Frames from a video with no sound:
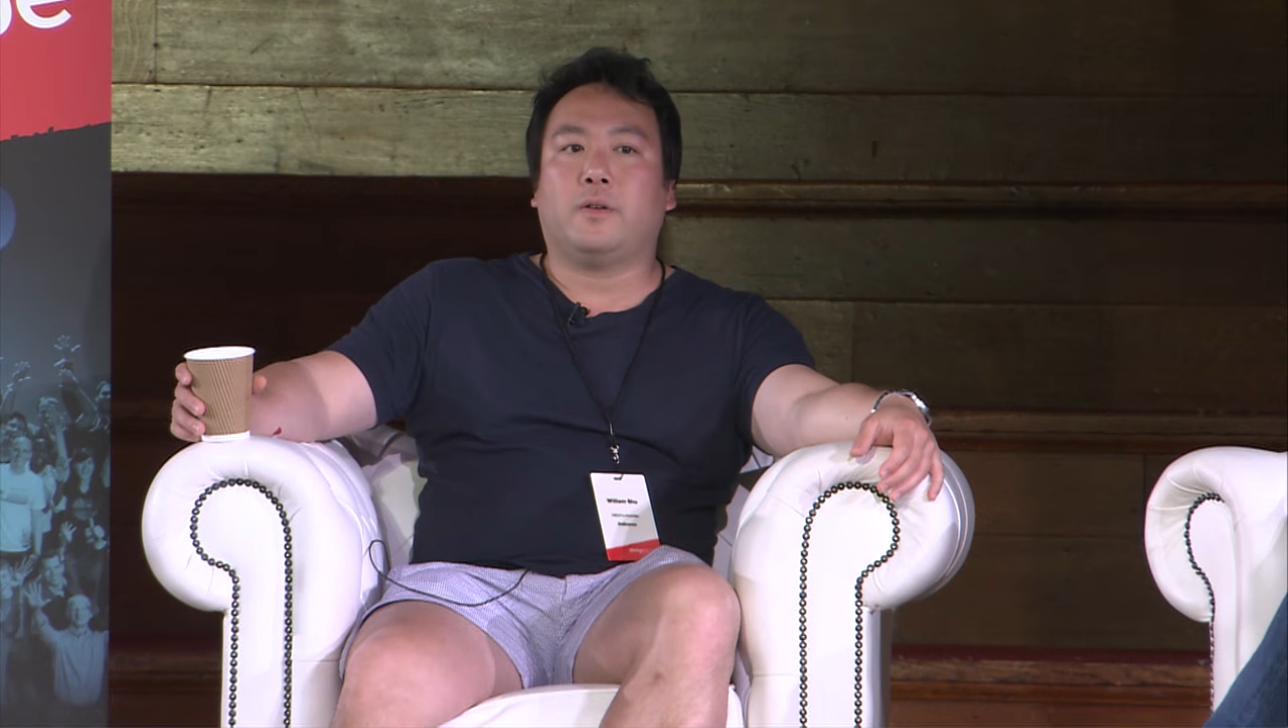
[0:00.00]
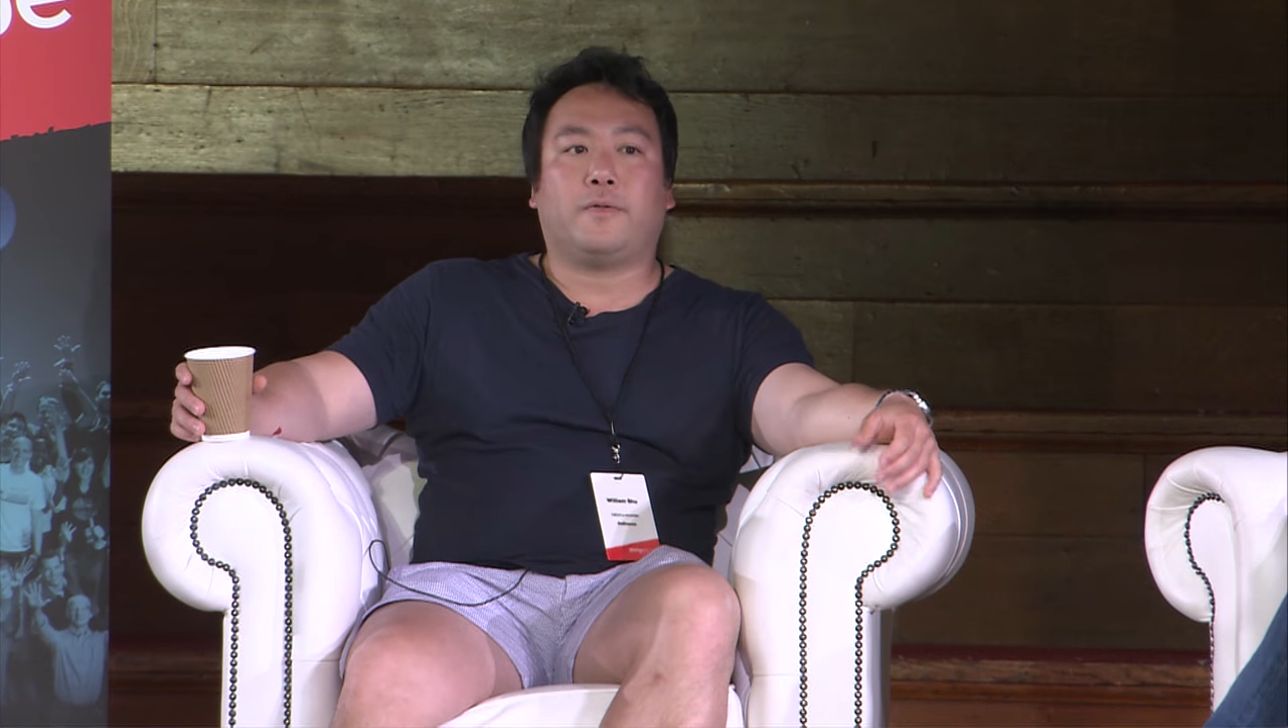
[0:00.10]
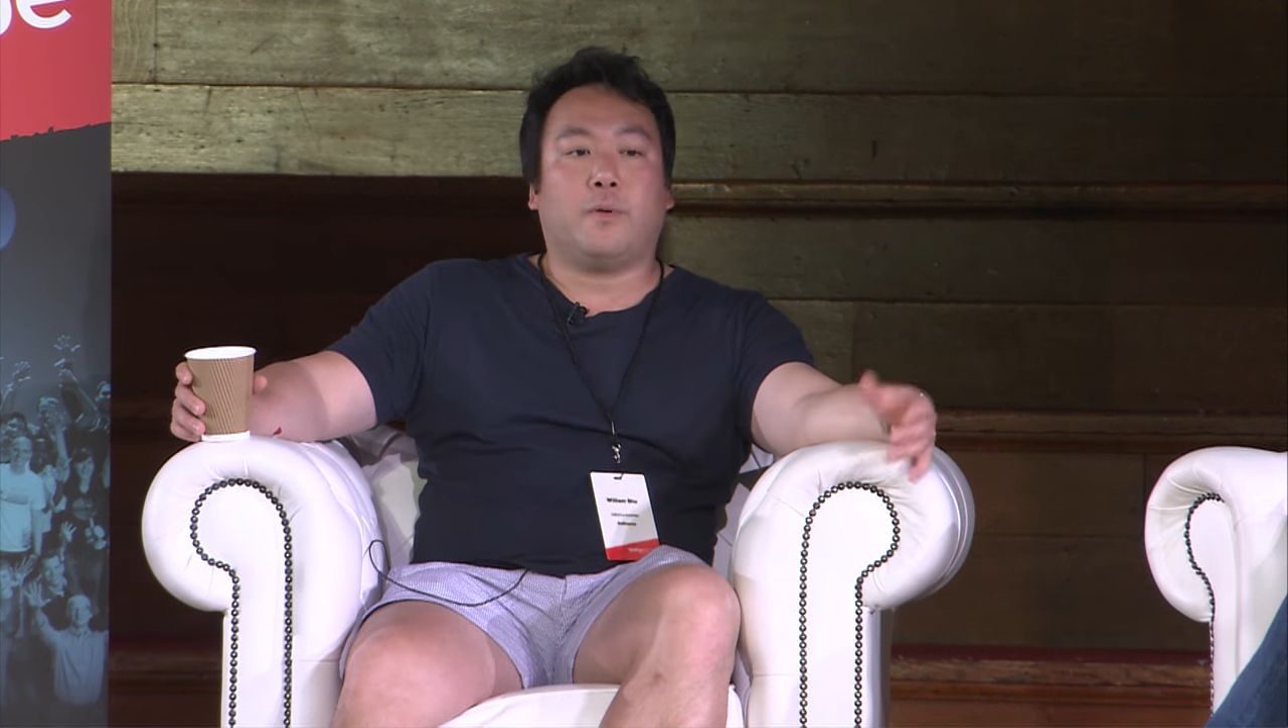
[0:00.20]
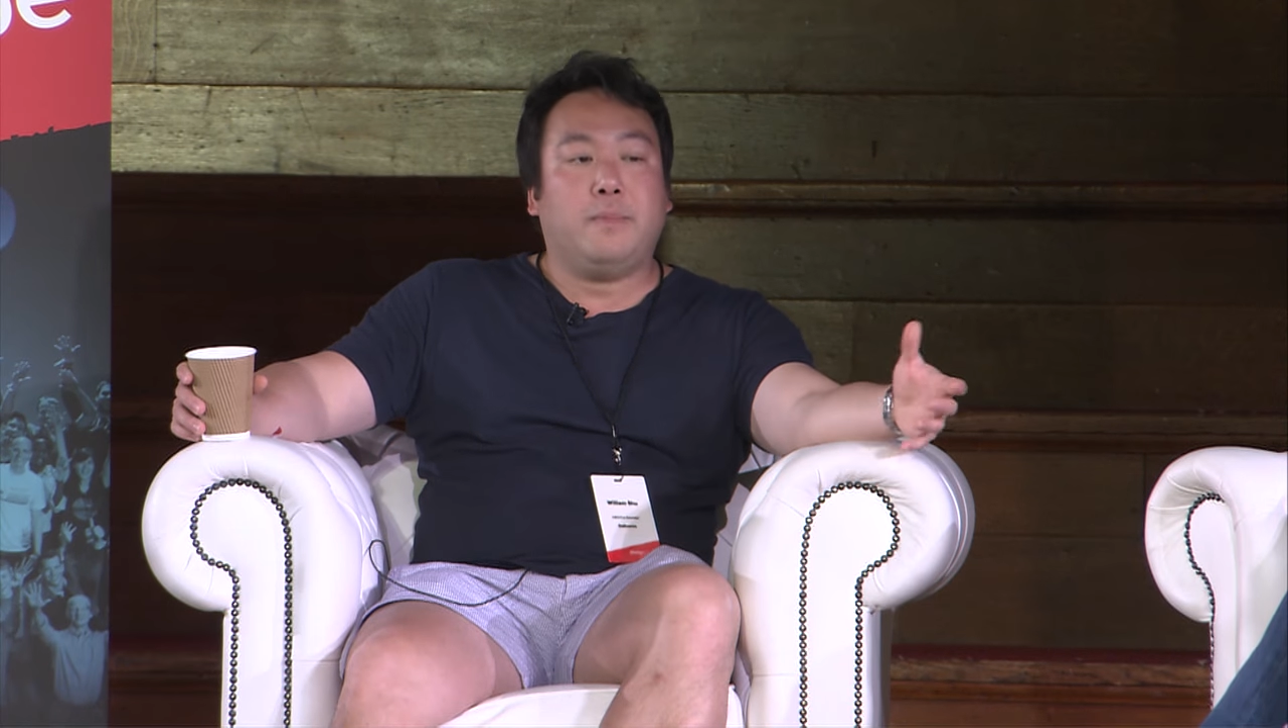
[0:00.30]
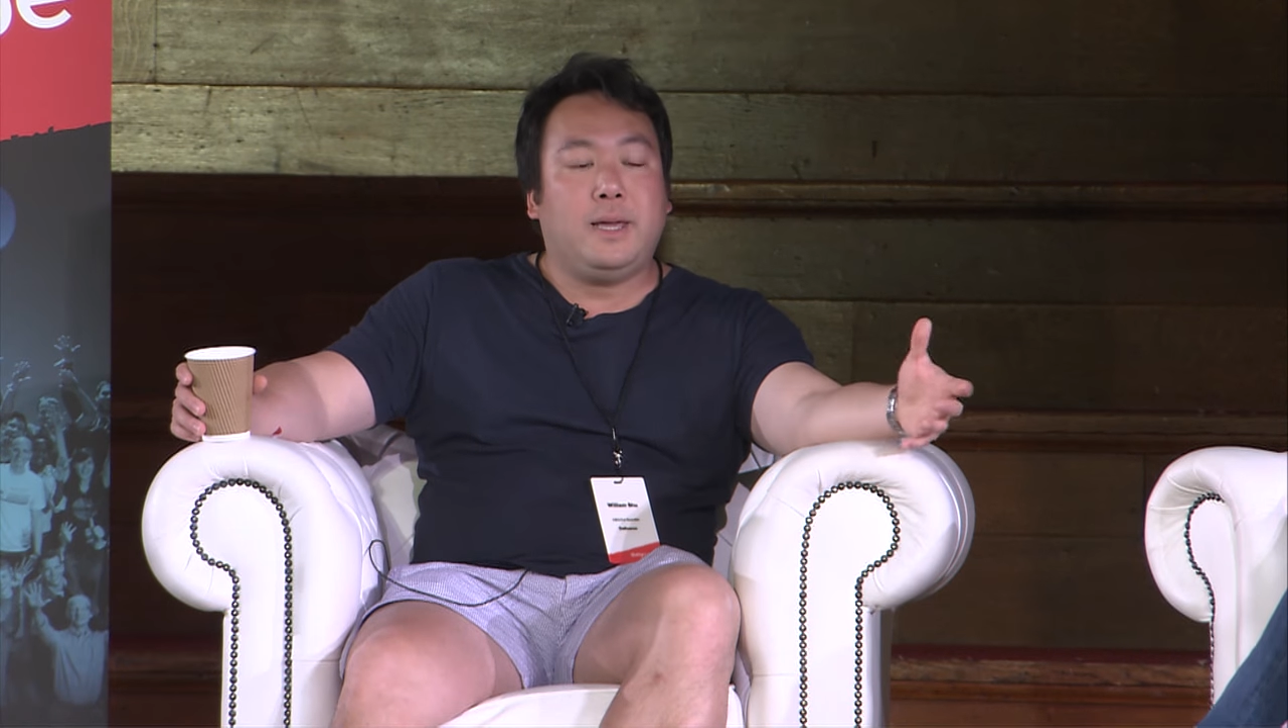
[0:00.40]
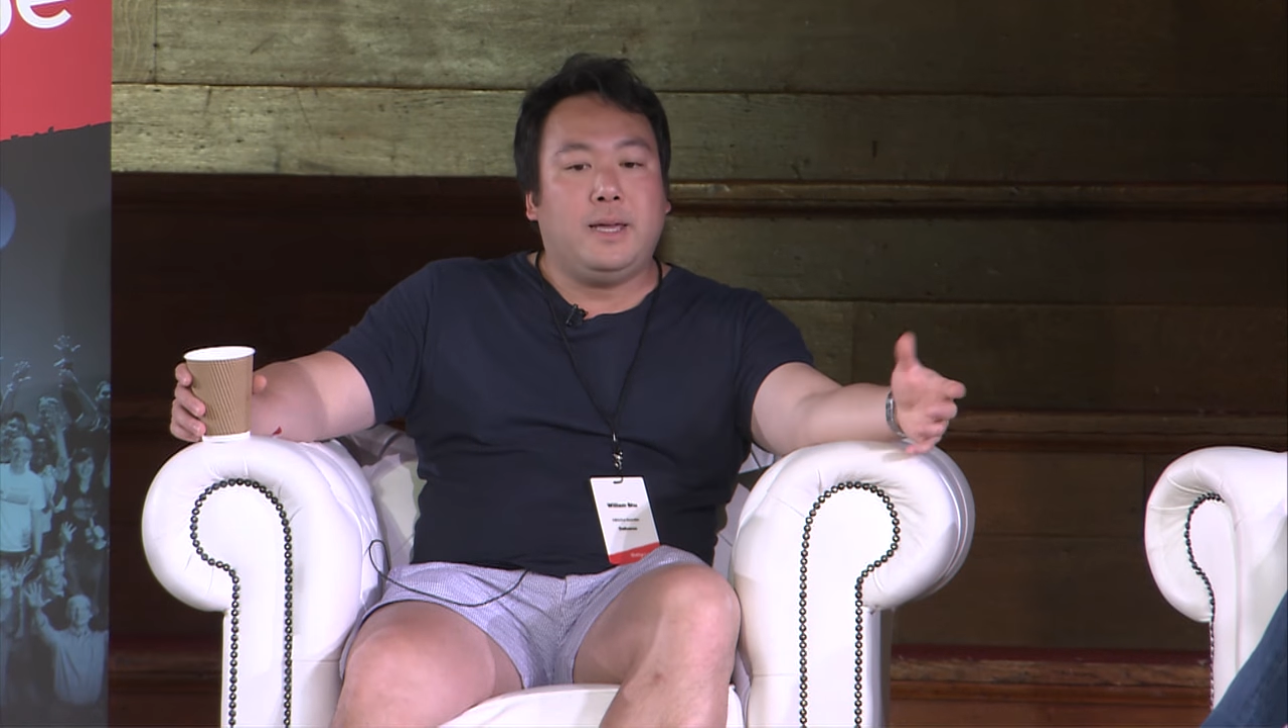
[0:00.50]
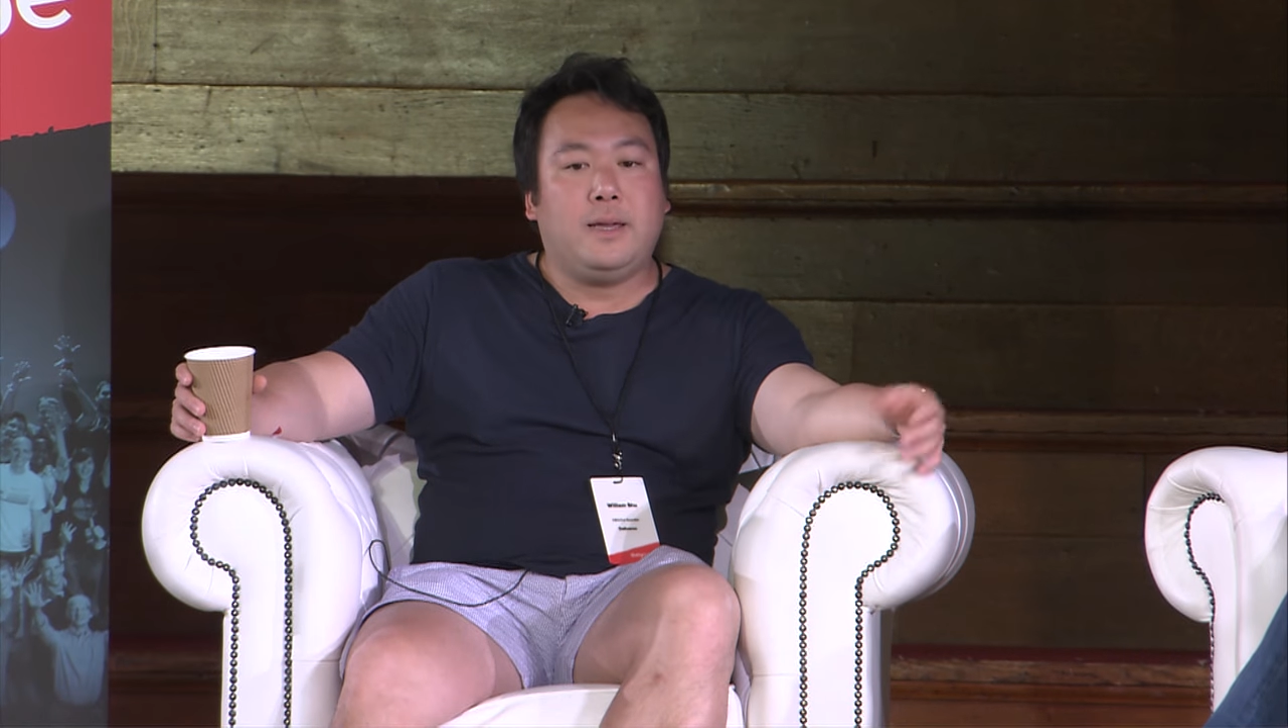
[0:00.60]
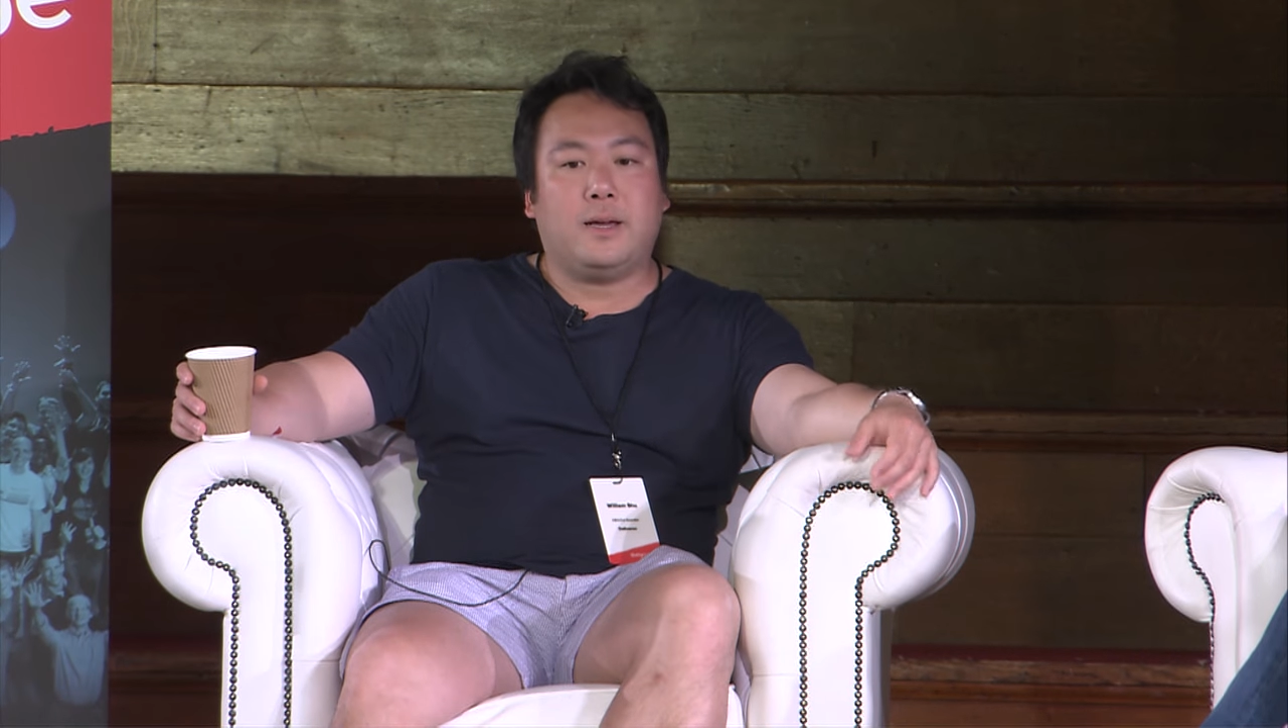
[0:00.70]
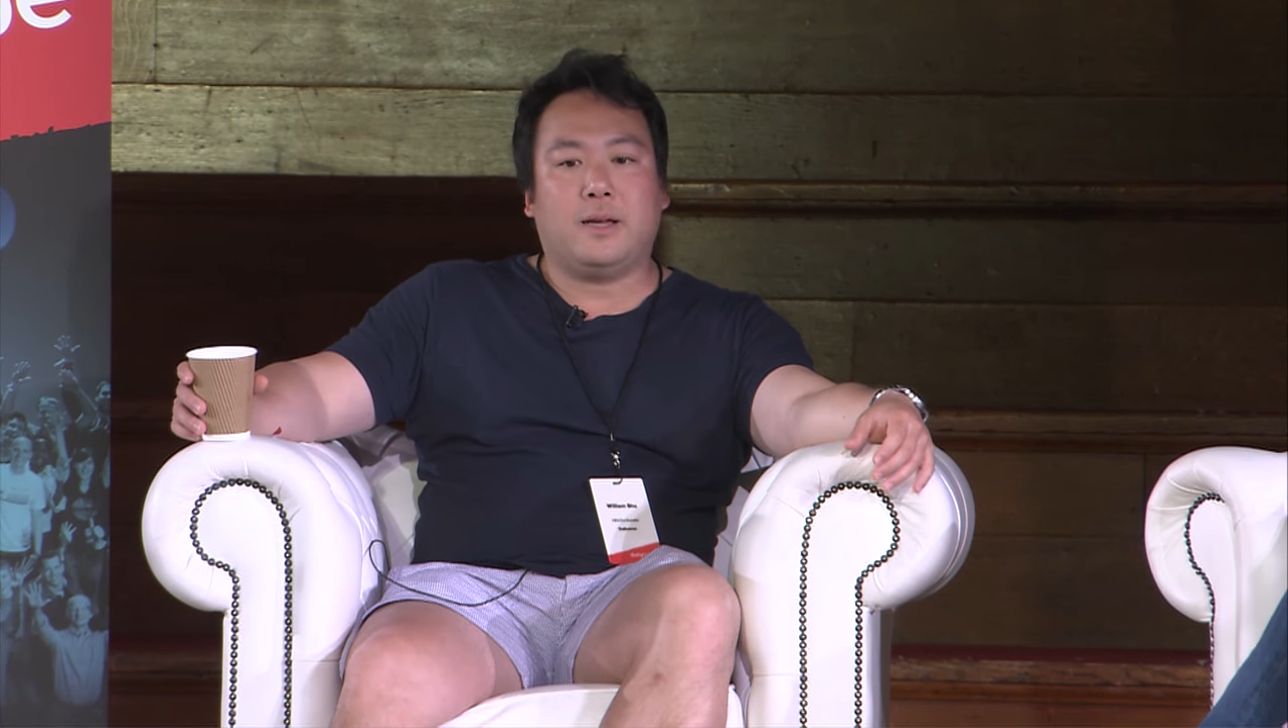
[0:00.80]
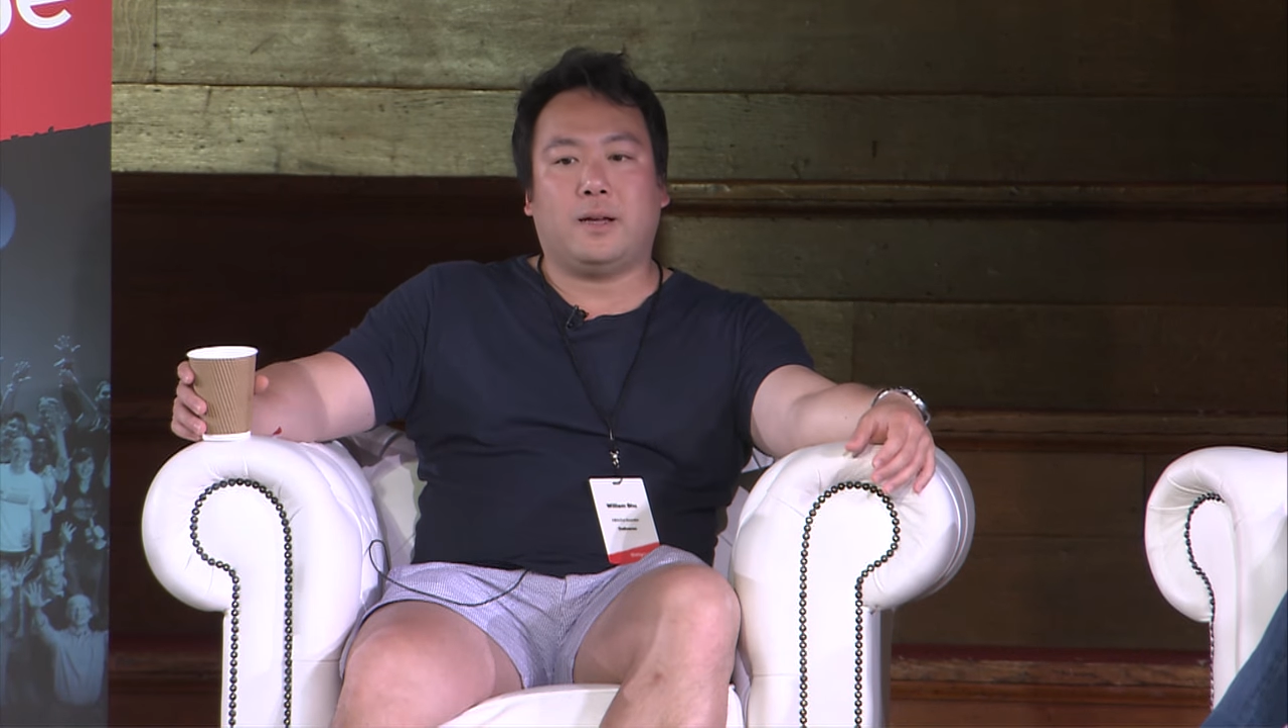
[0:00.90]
For me,